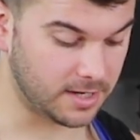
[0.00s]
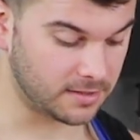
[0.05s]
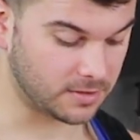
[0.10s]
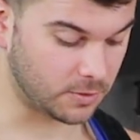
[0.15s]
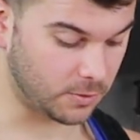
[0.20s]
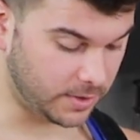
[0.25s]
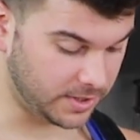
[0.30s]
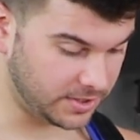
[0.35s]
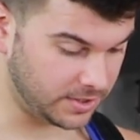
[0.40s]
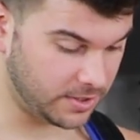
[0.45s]
is
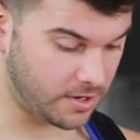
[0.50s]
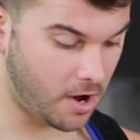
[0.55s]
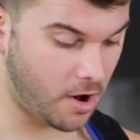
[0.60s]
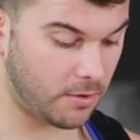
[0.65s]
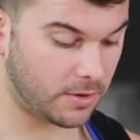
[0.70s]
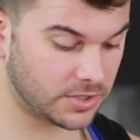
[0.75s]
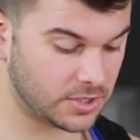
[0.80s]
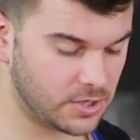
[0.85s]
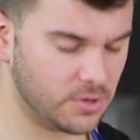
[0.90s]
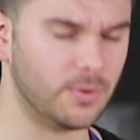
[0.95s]
going to
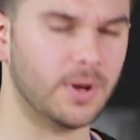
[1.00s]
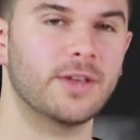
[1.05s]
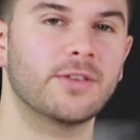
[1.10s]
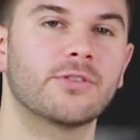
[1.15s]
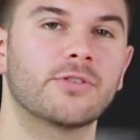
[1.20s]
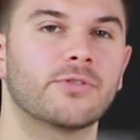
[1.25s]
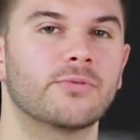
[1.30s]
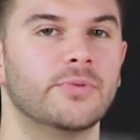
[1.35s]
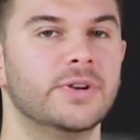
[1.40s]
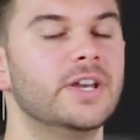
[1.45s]
go into a
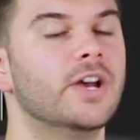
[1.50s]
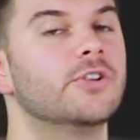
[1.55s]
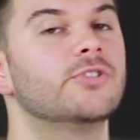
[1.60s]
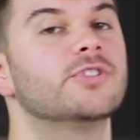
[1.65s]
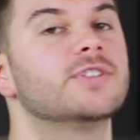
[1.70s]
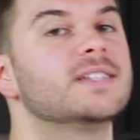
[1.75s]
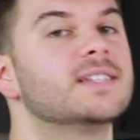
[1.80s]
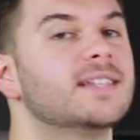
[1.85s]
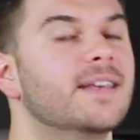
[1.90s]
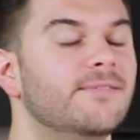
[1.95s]

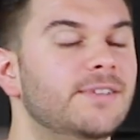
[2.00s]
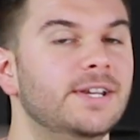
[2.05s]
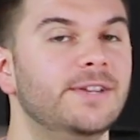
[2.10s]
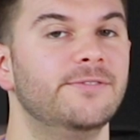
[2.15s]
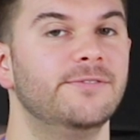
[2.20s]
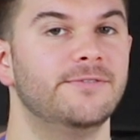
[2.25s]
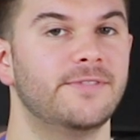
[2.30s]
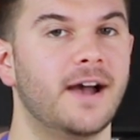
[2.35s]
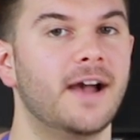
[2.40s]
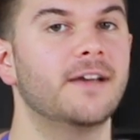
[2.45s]

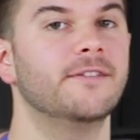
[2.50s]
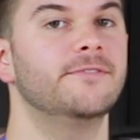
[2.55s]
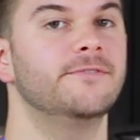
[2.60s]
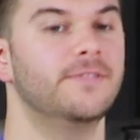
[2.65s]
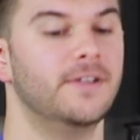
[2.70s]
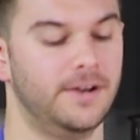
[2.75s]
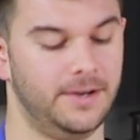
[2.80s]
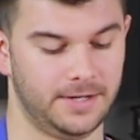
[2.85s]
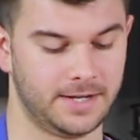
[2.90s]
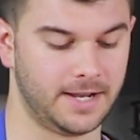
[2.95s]
375
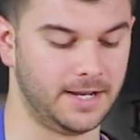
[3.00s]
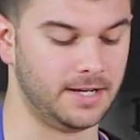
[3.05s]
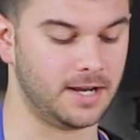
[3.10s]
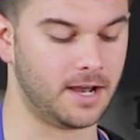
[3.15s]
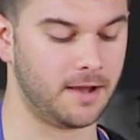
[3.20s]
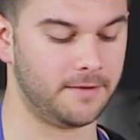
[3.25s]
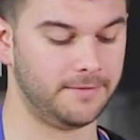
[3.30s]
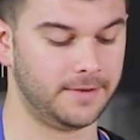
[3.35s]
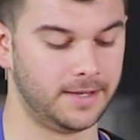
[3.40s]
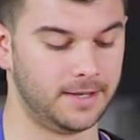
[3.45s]
Fahrenheit
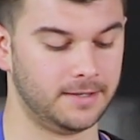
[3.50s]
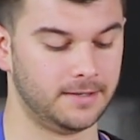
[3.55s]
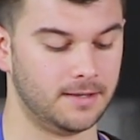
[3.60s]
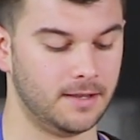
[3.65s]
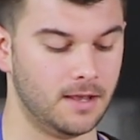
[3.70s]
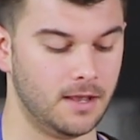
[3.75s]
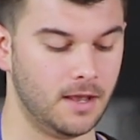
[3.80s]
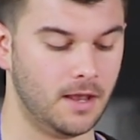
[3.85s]
oven